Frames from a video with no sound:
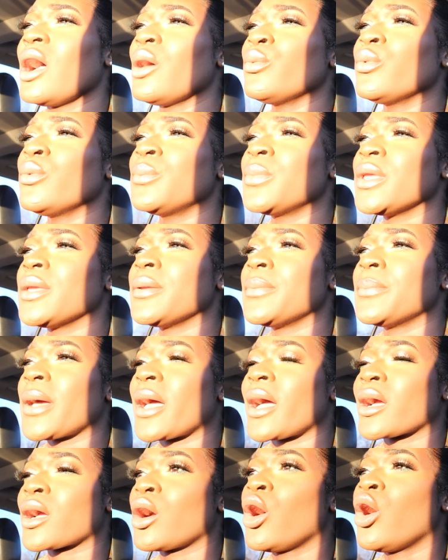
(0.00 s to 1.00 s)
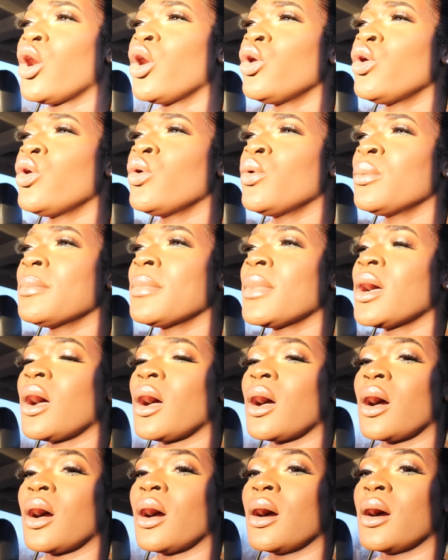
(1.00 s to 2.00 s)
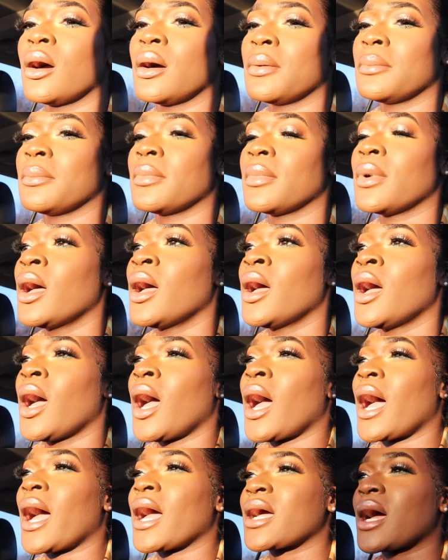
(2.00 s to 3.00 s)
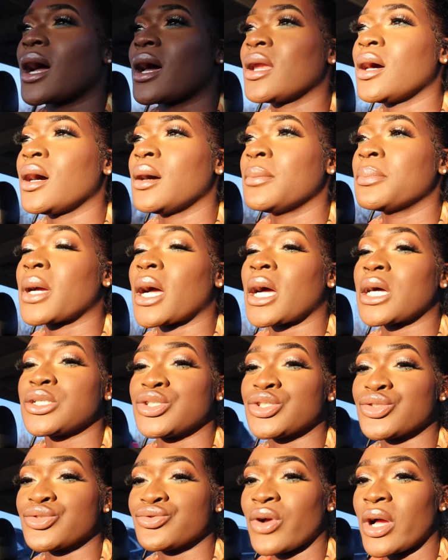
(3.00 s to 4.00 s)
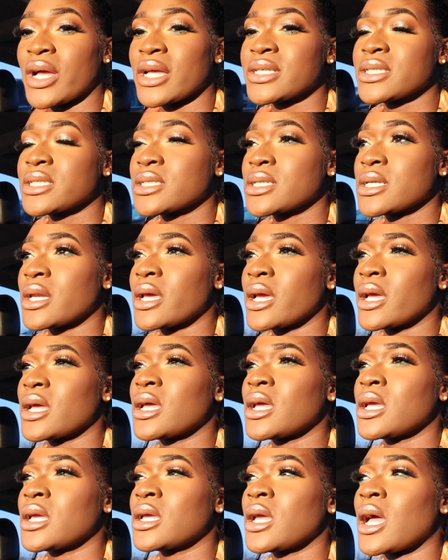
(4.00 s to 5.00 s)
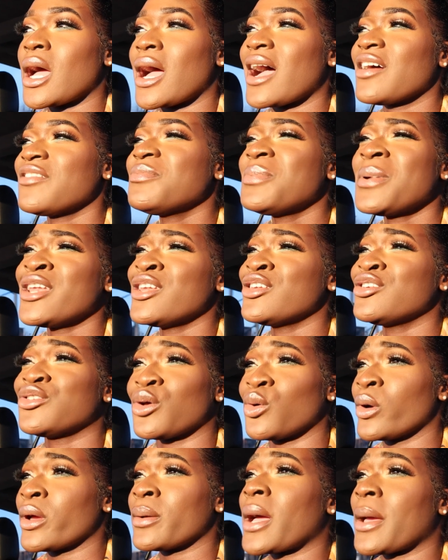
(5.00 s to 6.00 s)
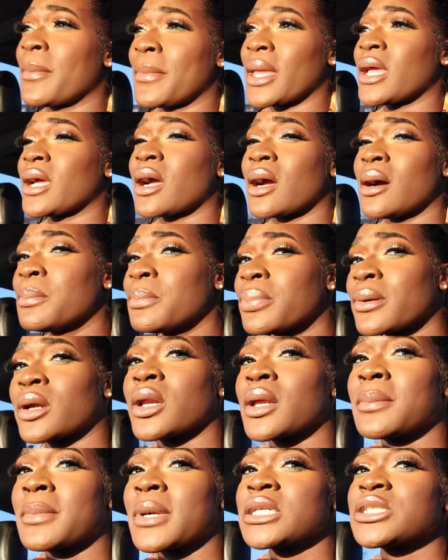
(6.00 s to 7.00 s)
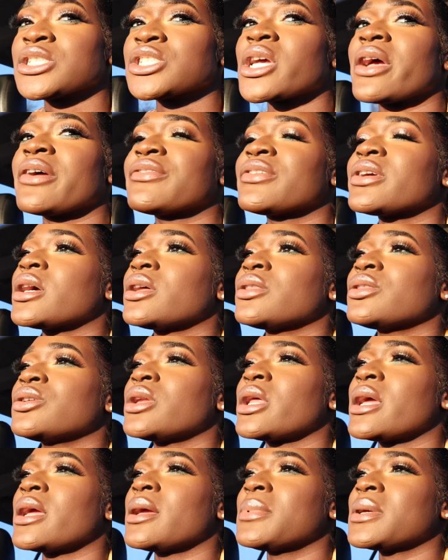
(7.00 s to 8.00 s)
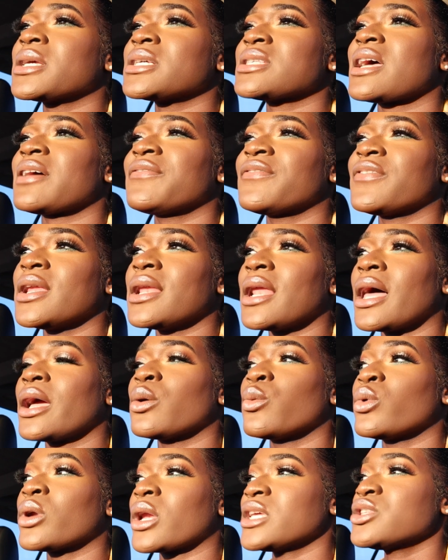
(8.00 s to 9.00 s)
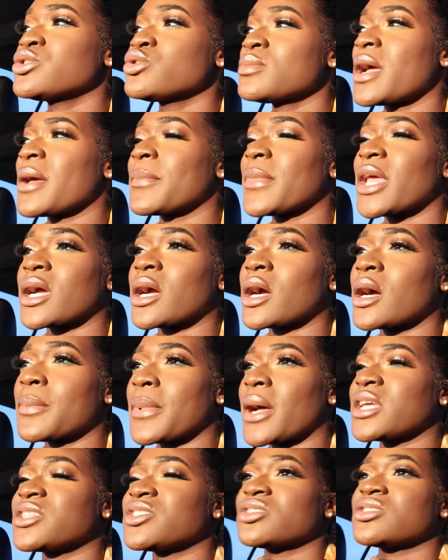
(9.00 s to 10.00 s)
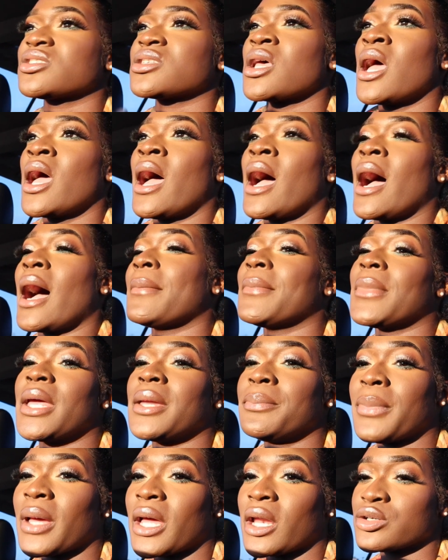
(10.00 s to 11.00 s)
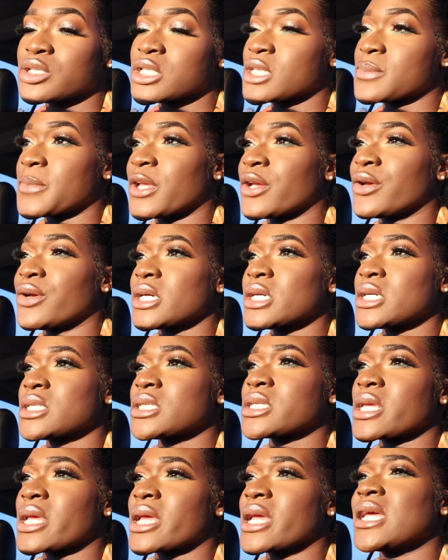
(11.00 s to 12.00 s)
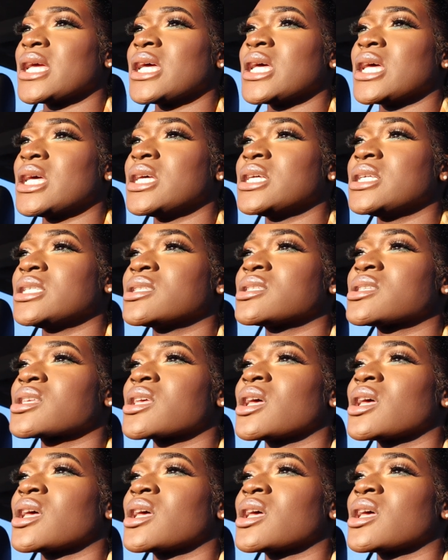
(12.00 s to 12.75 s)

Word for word: I will be back home um, I got up, got dressed today. I've been doing my makeup pretty much every other day because I feel like when I do my makeup, I just, I'm in better spirits and